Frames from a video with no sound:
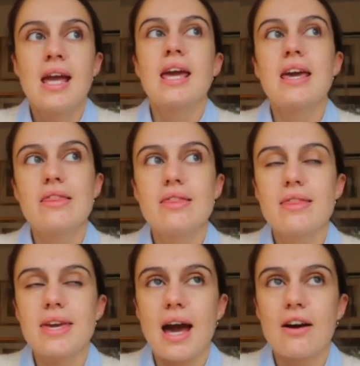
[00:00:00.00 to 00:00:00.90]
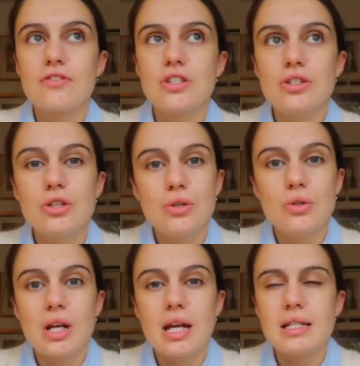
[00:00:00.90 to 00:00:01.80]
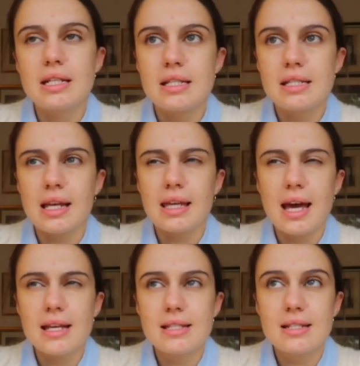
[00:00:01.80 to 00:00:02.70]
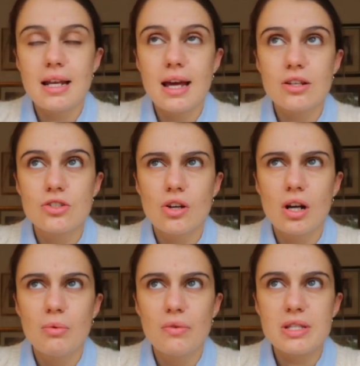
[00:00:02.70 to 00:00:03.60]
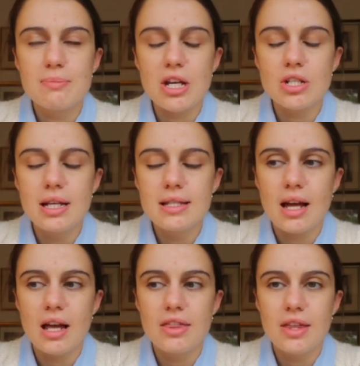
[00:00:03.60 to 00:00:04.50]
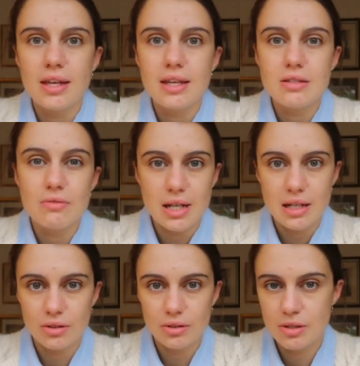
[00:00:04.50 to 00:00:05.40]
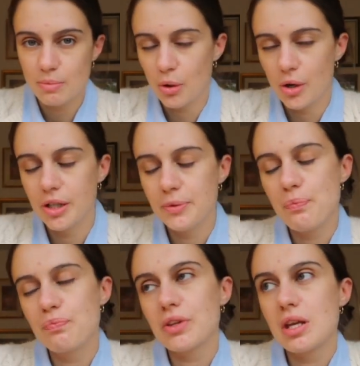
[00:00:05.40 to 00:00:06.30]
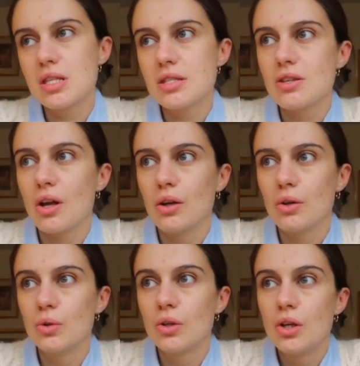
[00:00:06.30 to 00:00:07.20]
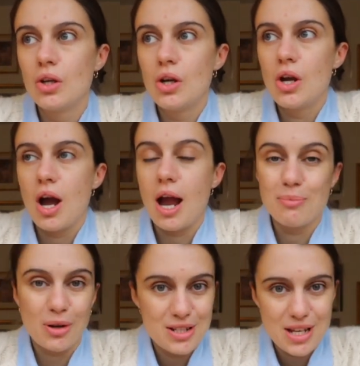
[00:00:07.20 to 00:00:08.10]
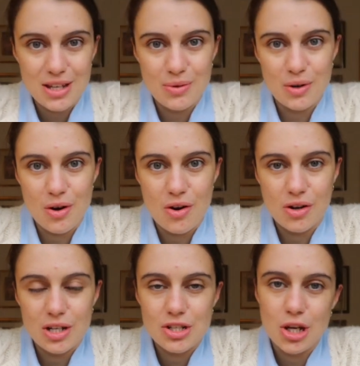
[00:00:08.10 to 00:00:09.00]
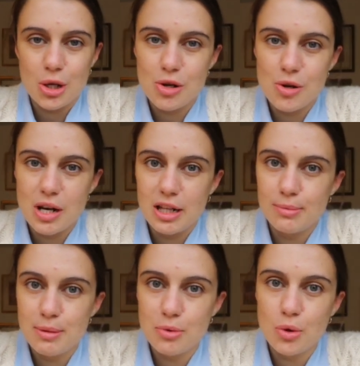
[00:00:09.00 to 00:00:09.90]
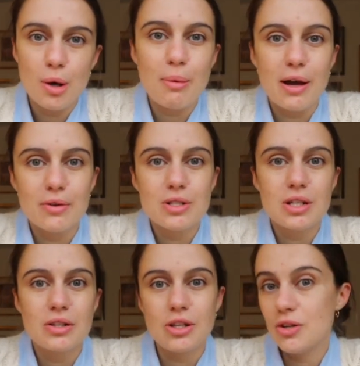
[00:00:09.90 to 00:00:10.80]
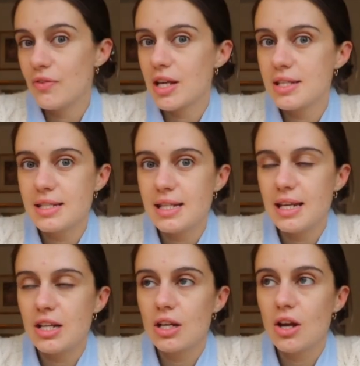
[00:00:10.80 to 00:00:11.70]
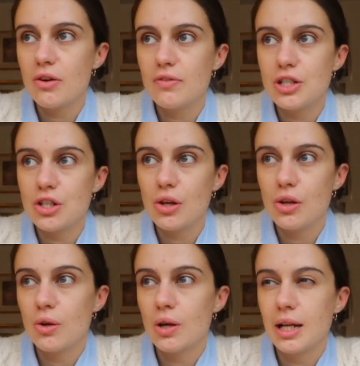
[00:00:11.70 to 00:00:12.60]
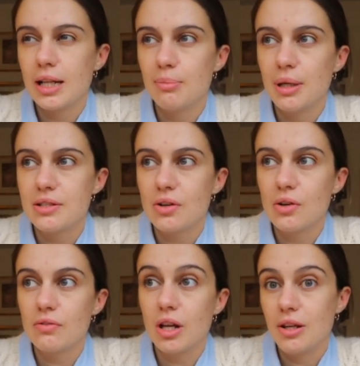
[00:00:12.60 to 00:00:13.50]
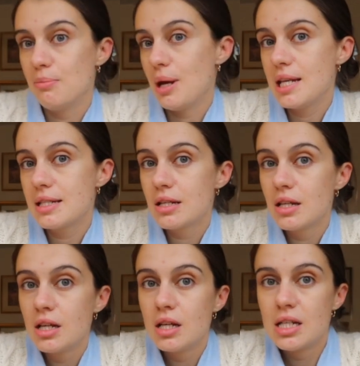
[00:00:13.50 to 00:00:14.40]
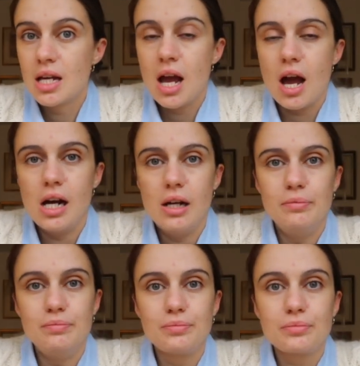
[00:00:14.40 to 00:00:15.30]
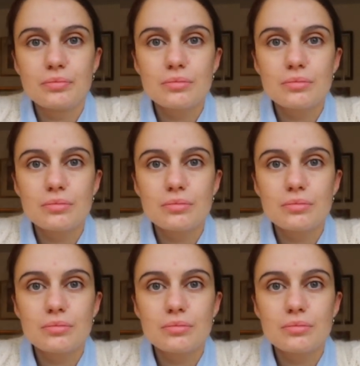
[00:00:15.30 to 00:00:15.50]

in the afternoon it is a guest lecturer with a specialist I think it's renal tomorrow so I'm going to take you along and show you a little bit more about the university hopefully show you a little bit of London Met um,